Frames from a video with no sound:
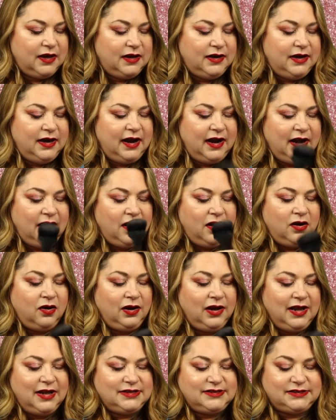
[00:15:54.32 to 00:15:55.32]
Now,
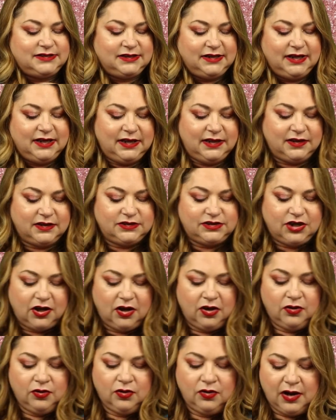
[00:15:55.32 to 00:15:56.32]
let's see. The
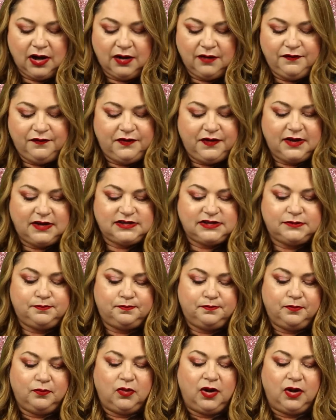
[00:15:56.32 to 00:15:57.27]
total of this,